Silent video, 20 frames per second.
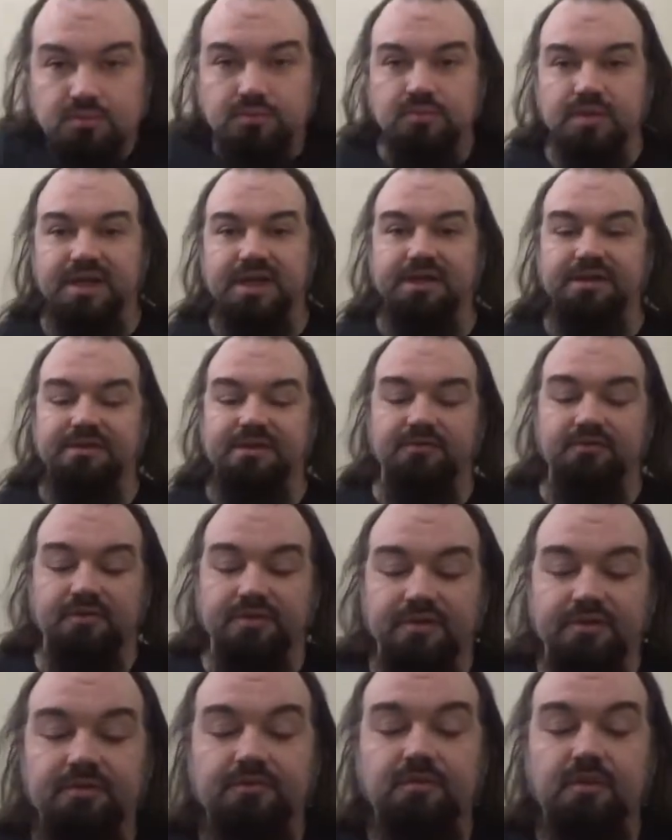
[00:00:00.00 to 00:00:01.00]
Greetings
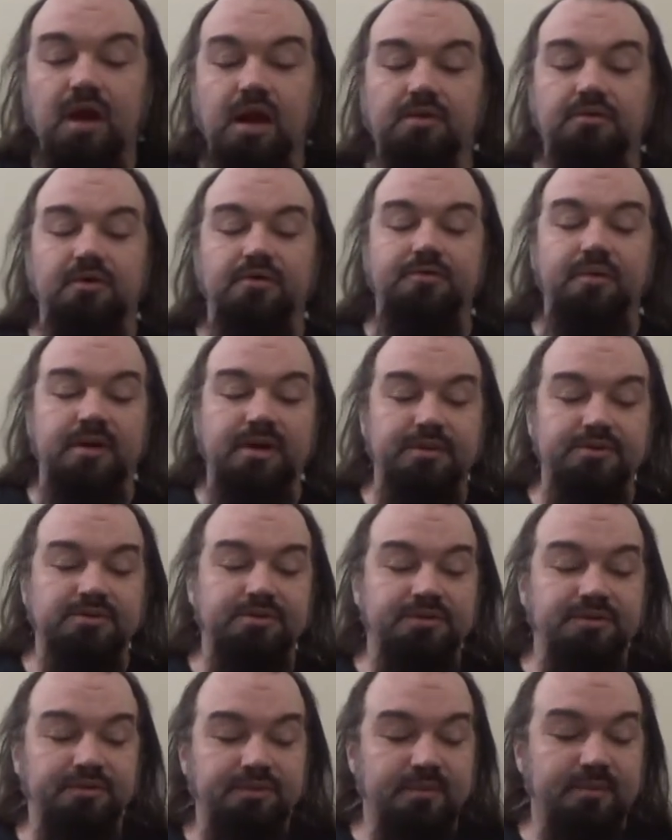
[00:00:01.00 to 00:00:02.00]
everyone, this is Rock and Roll Spock
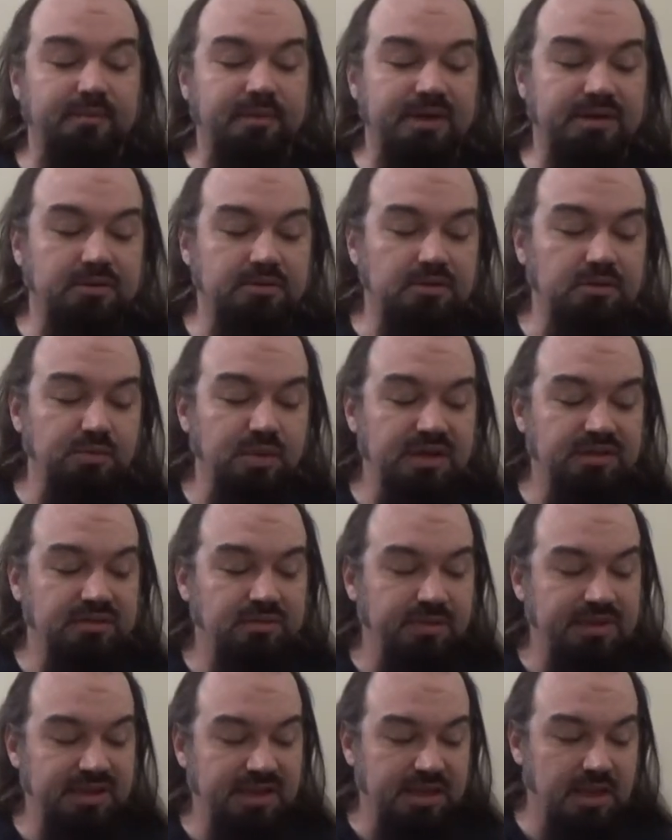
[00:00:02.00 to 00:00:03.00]
with
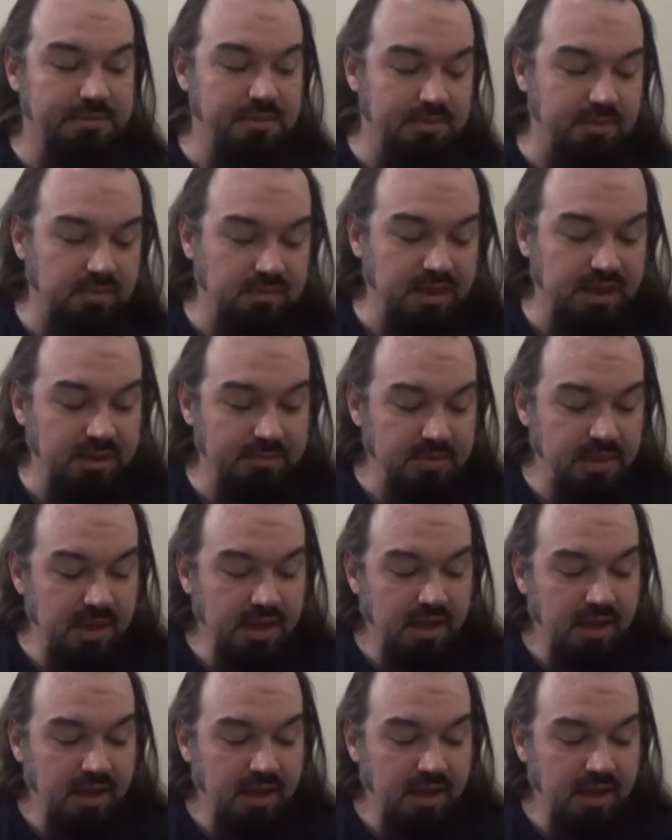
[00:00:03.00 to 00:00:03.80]
the Weekly Comic Book Roundup,